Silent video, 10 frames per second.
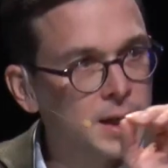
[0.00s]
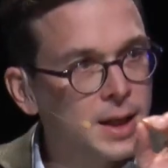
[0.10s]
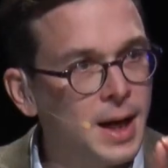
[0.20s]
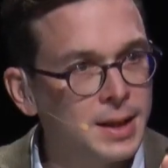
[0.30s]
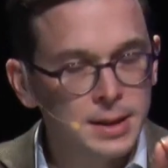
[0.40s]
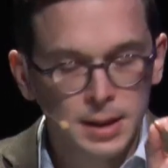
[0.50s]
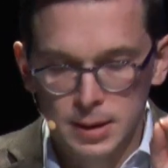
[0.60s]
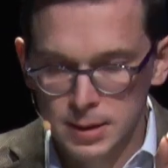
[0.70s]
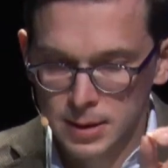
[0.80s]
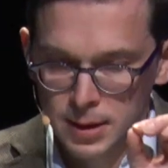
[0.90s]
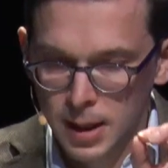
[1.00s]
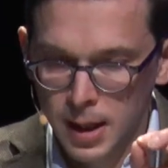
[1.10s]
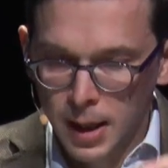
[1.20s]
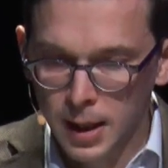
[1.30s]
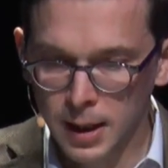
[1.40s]
cuttings
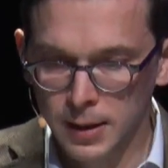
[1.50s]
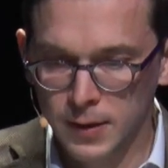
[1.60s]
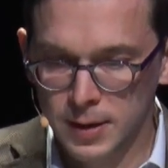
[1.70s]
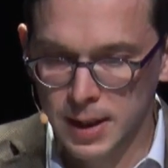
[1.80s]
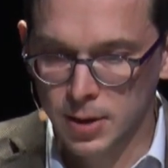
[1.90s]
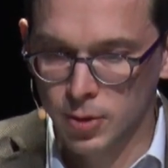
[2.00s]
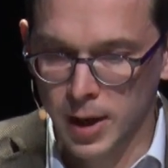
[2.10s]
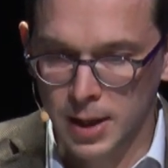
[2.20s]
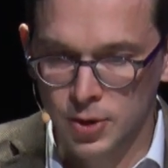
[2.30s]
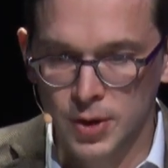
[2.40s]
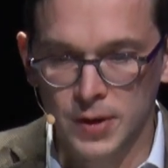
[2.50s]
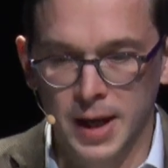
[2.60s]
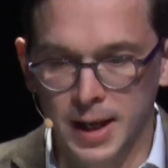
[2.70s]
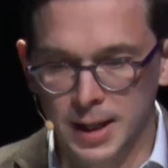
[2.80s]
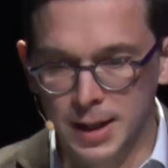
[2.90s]
in the decoration,
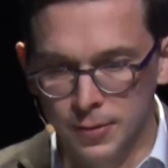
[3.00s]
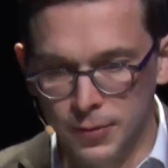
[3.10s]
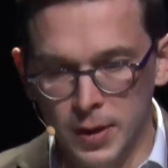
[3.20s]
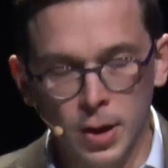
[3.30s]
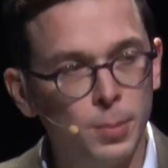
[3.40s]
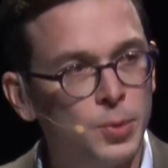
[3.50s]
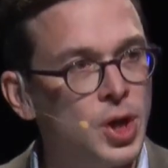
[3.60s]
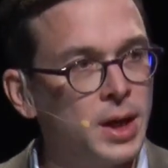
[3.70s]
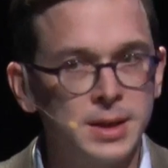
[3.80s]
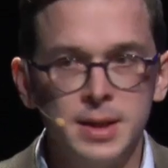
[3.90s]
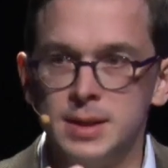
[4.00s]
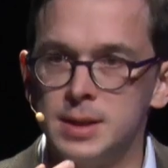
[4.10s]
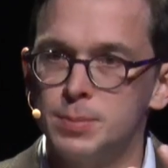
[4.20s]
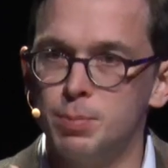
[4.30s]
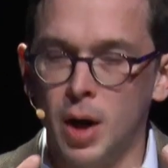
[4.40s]
they give the objects this
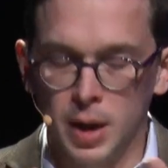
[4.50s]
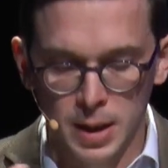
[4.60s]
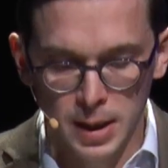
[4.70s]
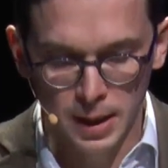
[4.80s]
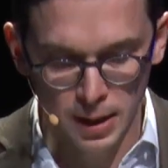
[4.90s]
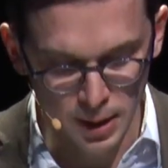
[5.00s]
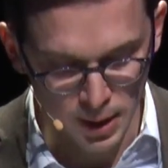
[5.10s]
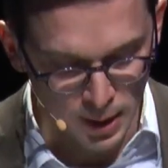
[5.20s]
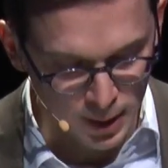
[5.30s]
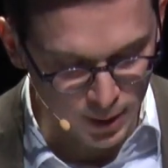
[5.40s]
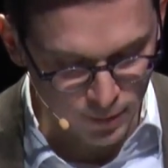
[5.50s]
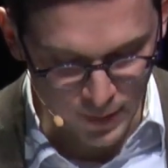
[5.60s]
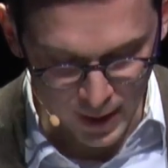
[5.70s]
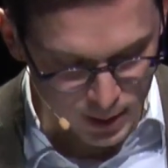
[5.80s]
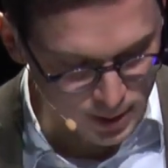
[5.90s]
sparkling
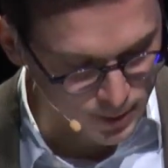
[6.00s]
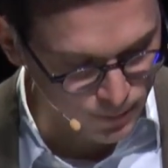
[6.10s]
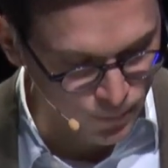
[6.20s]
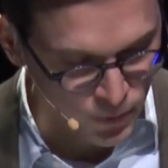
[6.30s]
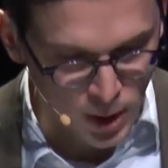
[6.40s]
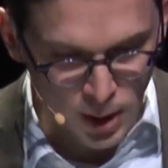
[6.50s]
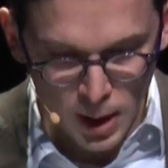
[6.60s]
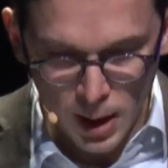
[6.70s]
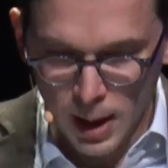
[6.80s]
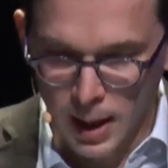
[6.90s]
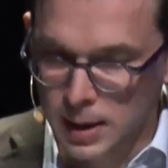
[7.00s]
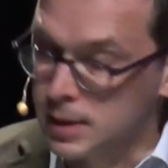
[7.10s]
effect. And